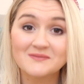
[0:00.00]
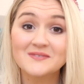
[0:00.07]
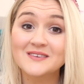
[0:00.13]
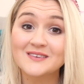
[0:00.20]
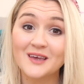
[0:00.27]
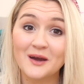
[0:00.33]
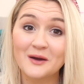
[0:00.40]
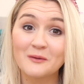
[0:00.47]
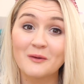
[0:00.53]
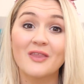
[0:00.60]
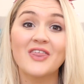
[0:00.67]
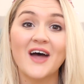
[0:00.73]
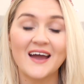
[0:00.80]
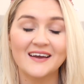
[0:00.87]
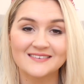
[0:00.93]
So
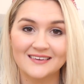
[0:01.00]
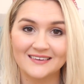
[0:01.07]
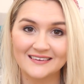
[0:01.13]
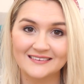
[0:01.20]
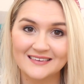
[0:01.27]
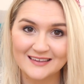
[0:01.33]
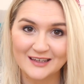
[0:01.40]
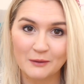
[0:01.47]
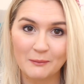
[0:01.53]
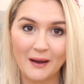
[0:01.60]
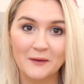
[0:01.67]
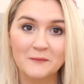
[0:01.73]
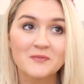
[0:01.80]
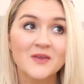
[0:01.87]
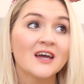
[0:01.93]
that is something to think
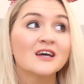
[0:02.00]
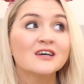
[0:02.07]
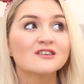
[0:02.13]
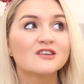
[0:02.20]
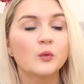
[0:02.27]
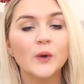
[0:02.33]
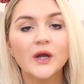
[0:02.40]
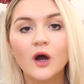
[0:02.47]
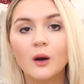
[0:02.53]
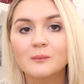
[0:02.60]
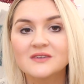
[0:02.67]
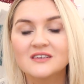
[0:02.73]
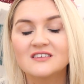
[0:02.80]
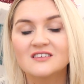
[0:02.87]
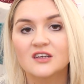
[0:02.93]
about. So we
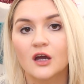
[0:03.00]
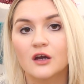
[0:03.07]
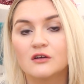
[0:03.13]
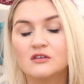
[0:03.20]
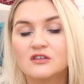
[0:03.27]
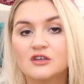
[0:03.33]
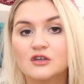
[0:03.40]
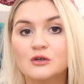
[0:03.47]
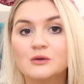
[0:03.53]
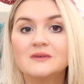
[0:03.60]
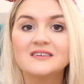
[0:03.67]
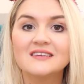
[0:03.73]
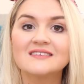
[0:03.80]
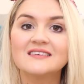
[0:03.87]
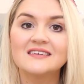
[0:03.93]
opted to go to
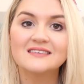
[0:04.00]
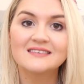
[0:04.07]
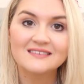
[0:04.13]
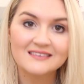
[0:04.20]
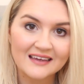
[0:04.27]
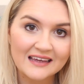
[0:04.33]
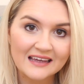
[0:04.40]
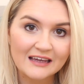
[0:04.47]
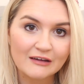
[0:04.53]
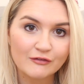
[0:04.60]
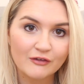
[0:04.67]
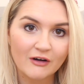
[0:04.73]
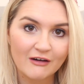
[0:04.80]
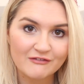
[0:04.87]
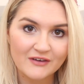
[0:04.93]
Disney Sea
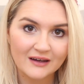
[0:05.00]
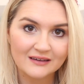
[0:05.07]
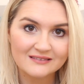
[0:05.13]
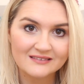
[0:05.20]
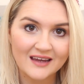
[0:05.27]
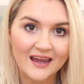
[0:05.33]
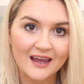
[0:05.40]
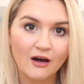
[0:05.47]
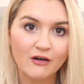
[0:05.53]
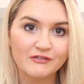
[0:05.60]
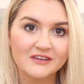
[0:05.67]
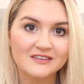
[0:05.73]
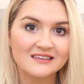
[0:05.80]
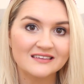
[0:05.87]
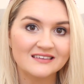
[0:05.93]
for our first day.
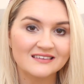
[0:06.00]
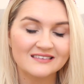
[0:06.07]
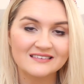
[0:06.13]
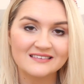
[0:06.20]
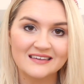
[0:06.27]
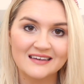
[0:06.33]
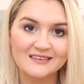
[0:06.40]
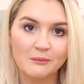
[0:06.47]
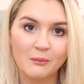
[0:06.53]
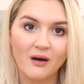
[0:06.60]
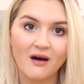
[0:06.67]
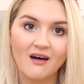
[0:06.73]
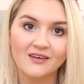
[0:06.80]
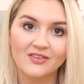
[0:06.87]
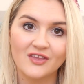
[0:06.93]
Obviously, Disney Sea is a
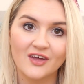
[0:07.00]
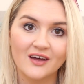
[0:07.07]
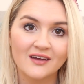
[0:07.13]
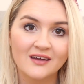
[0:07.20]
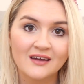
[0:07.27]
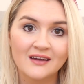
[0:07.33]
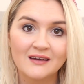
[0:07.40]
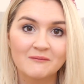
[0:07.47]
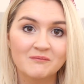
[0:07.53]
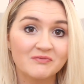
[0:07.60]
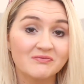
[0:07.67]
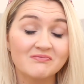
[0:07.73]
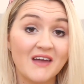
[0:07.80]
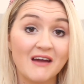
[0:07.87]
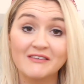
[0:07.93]
park that
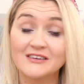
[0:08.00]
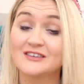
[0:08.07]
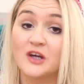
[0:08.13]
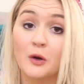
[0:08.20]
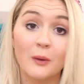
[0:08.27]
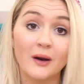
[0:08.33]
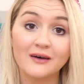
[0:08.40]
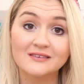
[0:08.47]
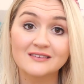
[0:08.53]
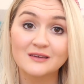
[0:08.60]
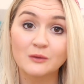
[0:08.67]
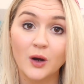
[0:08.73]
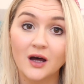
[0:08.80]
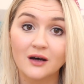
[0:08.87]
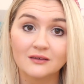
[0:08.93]
there is nowhere else in
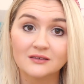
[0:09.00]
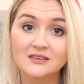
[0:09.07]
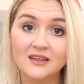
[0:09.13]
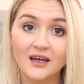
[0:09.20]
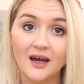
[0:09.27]
the world.